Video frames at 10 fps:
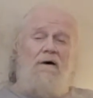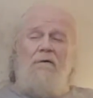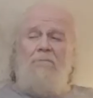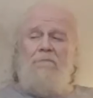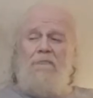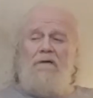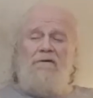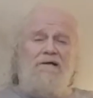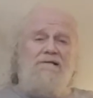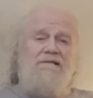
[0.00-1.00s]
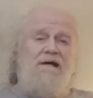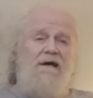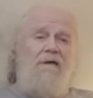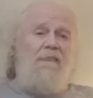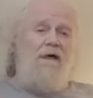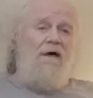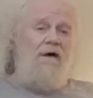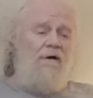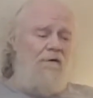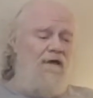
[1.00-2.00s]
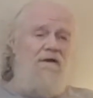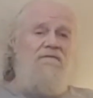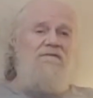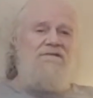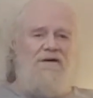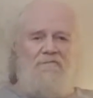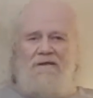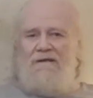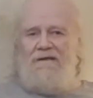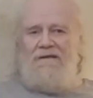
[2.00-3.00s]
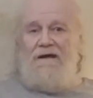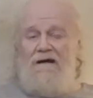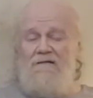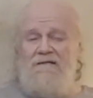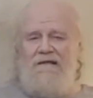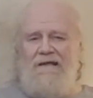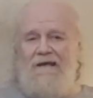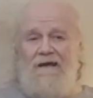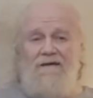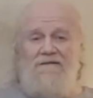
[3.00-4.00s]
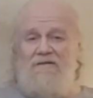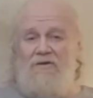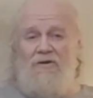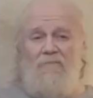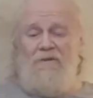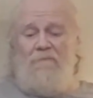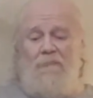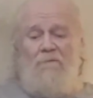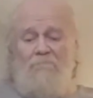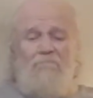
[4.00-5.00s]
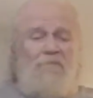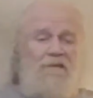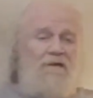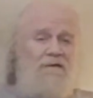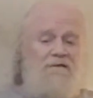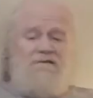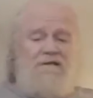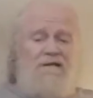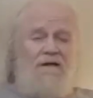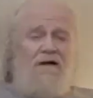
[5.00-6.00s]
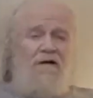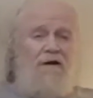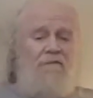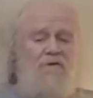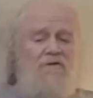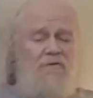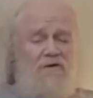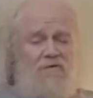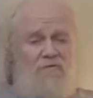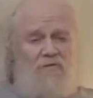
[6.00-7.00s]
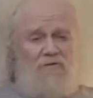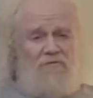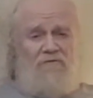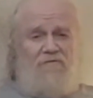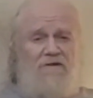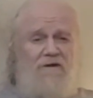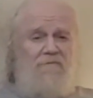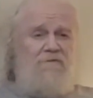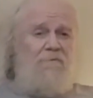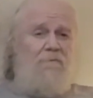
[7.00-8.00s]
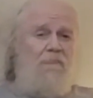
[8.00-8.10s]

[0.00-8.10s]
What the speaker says: What are we gonna say? Even some of the guys in the gangs, I mean, like I said, I've been around the world a few times.